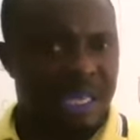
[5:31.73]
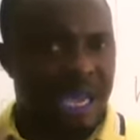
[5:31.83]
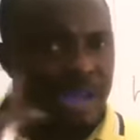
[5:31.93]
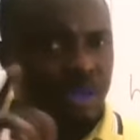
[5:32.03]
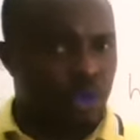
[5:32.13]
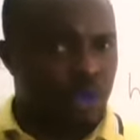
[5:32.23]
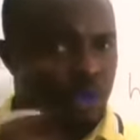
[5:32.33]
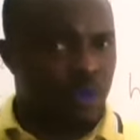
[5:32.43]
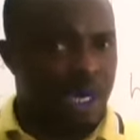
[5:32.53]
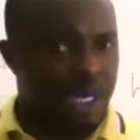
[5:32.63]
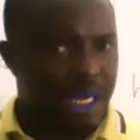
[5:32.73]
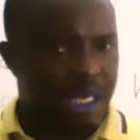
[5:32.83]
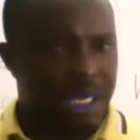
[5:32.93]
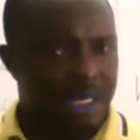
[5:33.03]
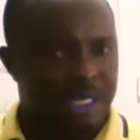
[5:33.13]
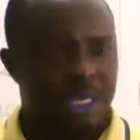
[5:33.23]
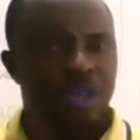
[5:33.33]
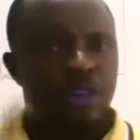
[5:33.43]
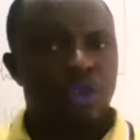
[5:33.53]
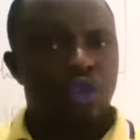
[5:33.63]
And I told you earlier that
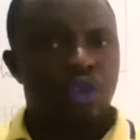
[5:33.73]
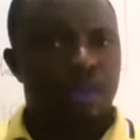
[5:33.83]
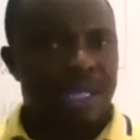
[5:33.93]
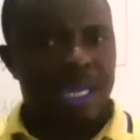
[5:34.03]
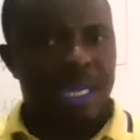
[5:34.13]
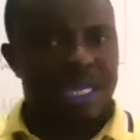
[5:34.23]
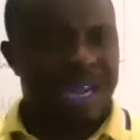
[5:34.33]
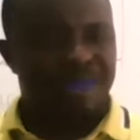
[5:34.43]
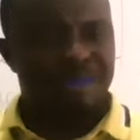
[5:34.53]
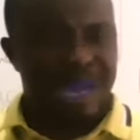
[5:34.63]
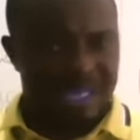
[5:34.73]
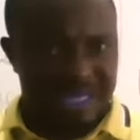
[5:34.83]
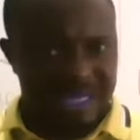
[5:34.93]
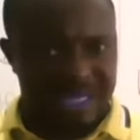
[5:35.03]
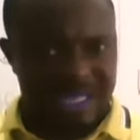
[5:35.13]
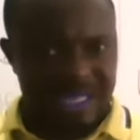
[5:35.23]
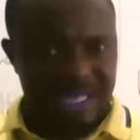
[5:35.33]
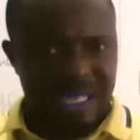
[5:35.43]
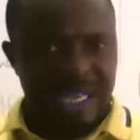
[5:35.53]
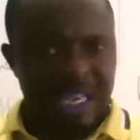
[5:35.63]
no matter their masses,
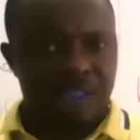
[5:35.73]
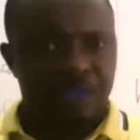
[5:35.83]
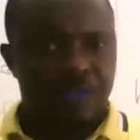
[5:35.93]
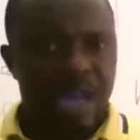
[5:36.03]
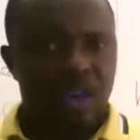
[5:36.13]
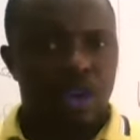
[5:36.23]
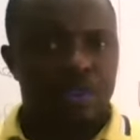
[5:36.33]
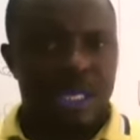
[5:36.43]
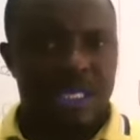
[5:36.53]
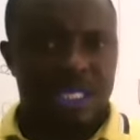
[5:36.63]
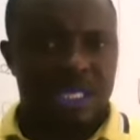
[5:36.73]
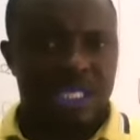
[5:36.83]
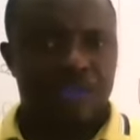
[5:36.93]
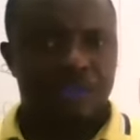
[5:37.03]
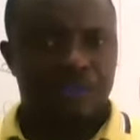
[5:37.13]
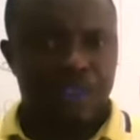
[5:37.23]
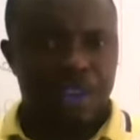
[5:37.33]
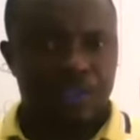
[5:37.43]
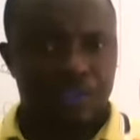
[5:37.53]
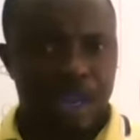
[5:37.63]
if an object is
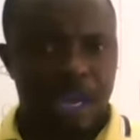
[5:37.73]
free,